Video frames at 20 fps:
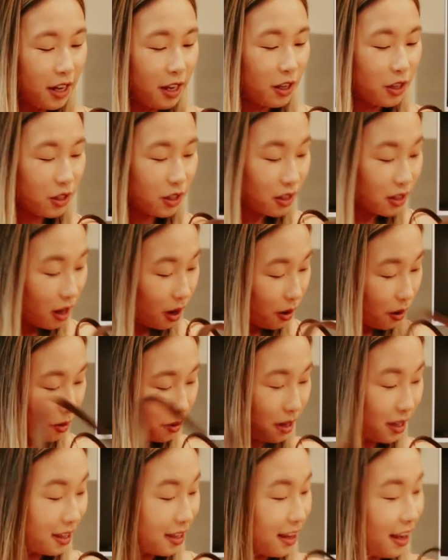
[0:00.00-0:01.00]

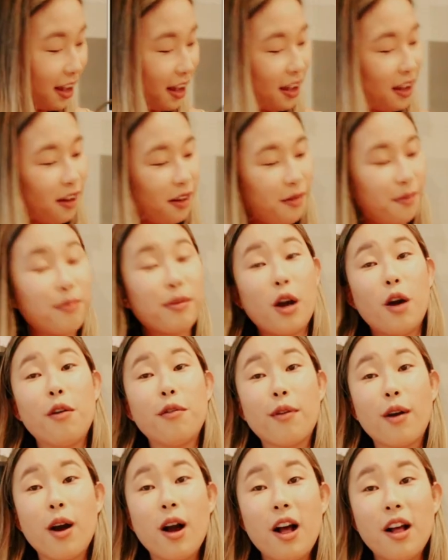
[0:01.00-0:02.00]
So yeah,
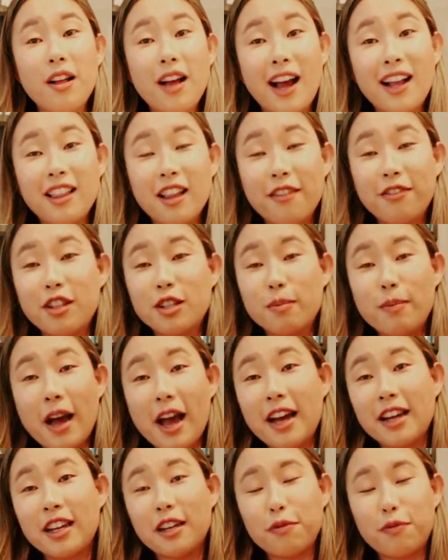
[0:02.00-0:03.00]
overall, I love this bag.